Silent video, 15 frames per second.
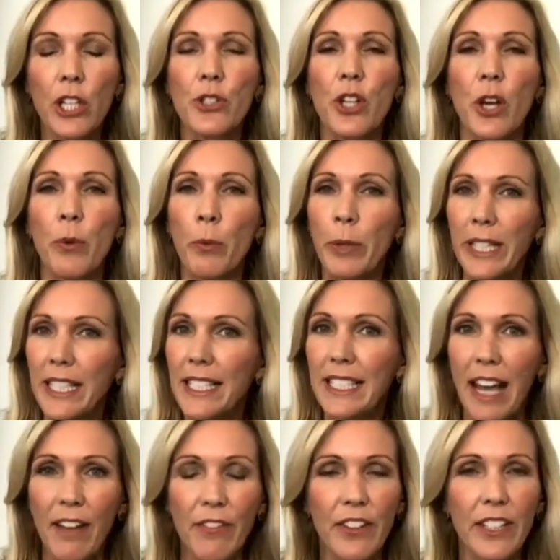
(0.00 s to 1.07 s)
So we
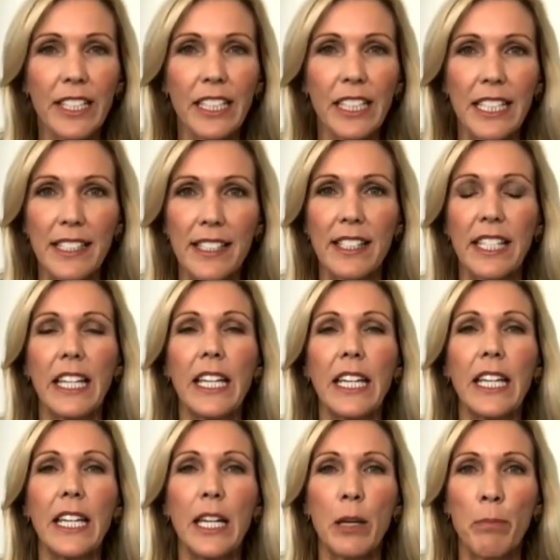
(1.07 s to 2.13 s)
definitely
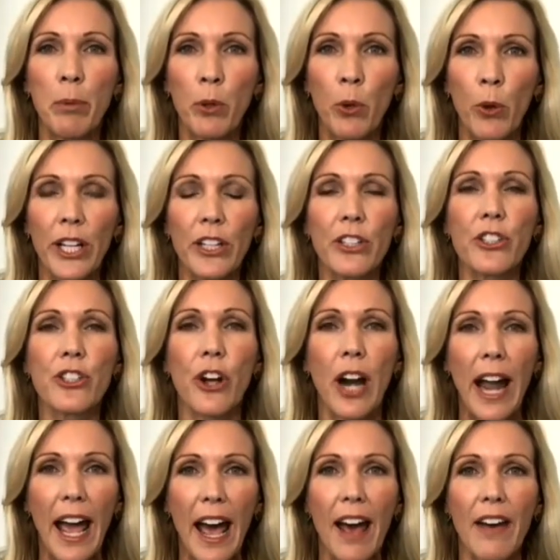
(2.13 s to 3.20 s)
see employers are
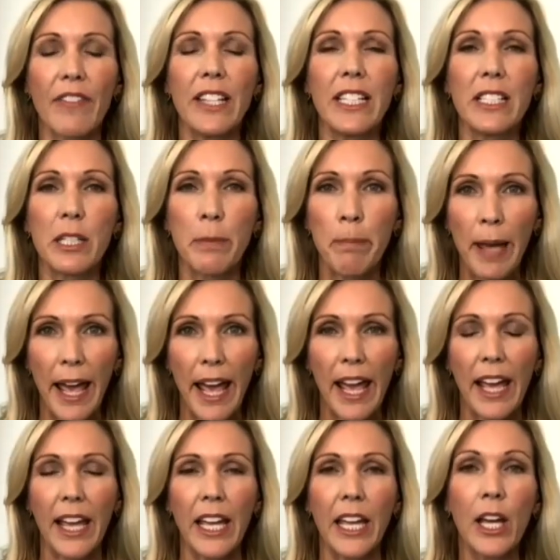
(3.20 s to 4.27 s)
having to
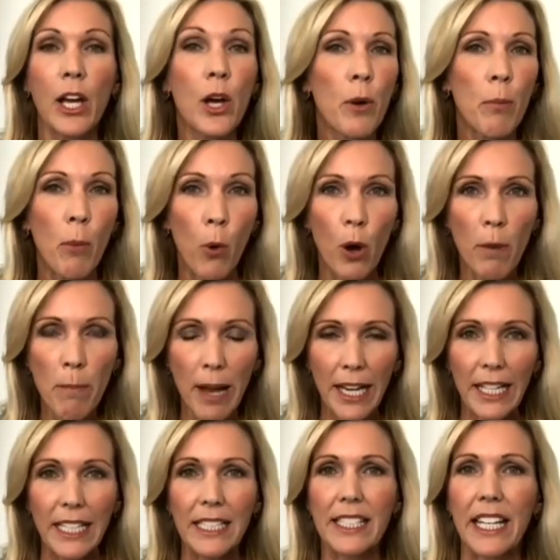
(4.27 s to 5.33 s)
pay more
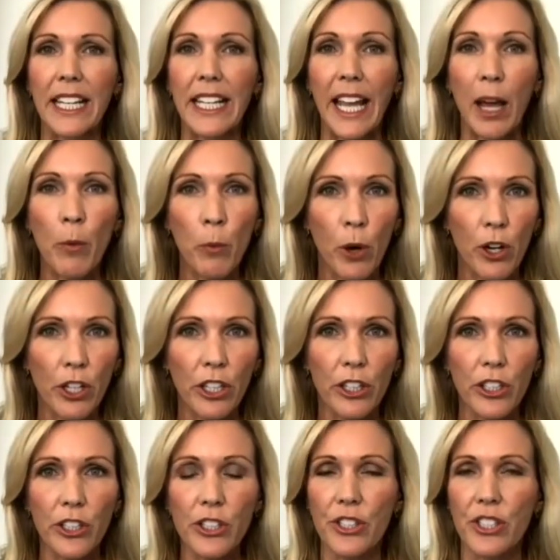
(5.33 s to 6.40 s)
money to get
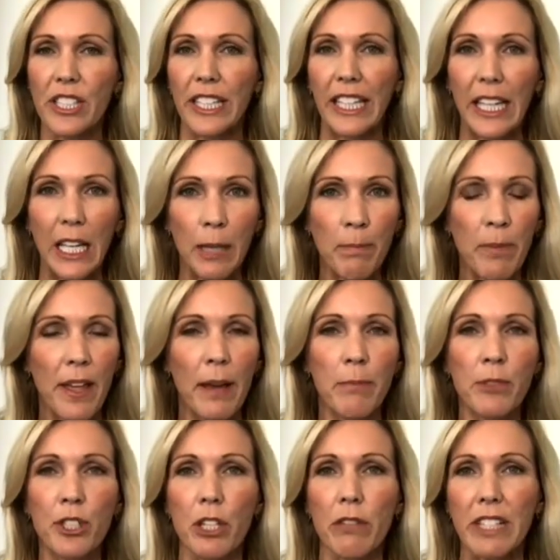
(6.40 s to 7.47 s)
workers, to keep them,
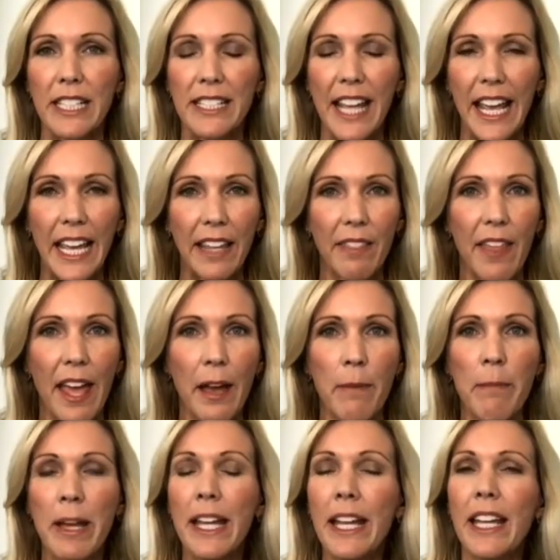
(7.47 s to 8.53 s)
to retain
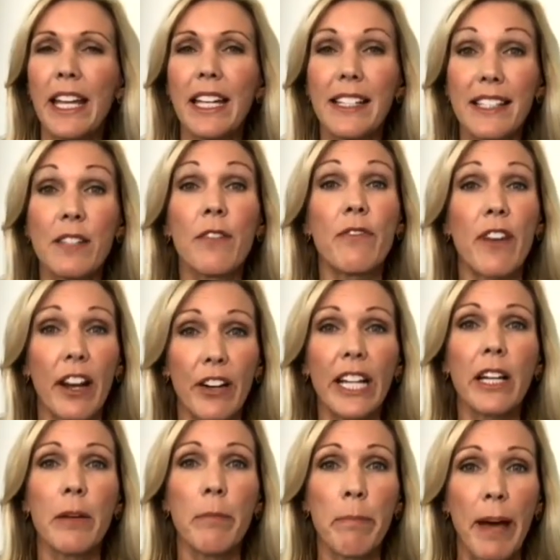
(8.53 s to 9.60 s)
them. It is a very
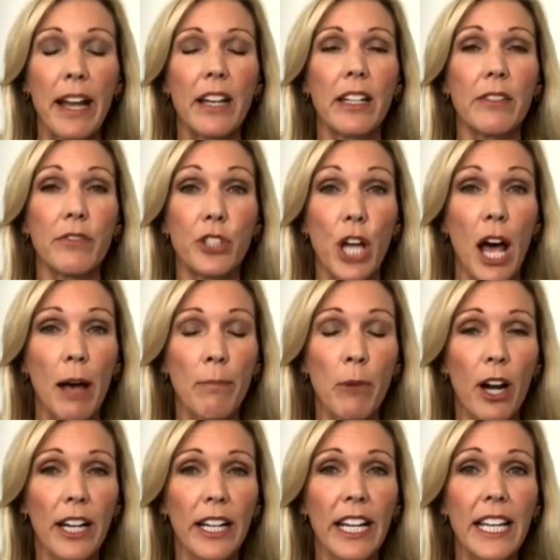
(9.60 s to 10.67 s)
competitive job
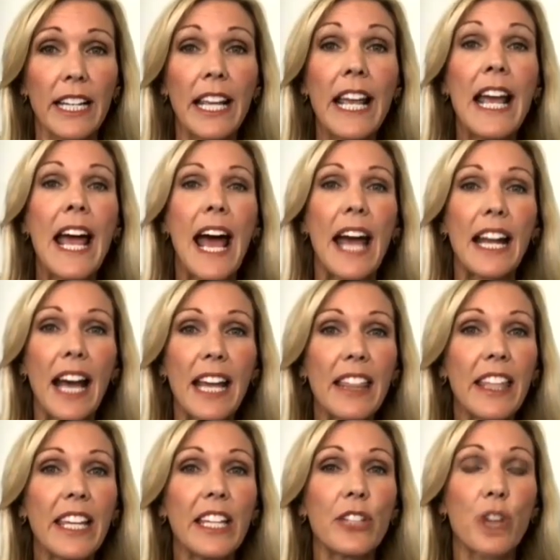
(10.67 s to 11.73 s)
market, and I
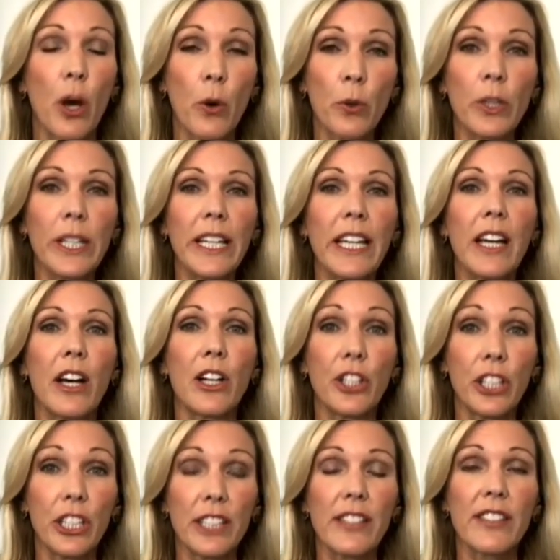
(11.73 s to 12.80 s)
think it's only a
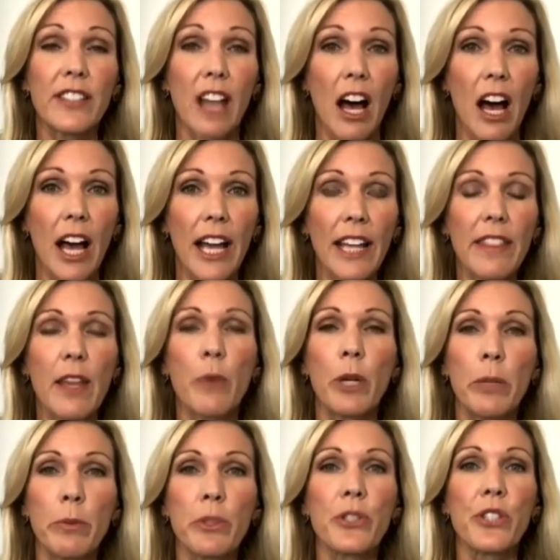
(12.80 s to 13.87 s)
good sign that
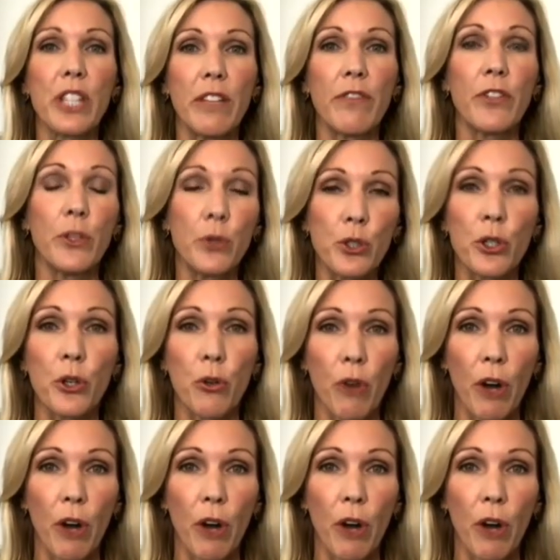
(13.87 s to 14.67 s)
we will see future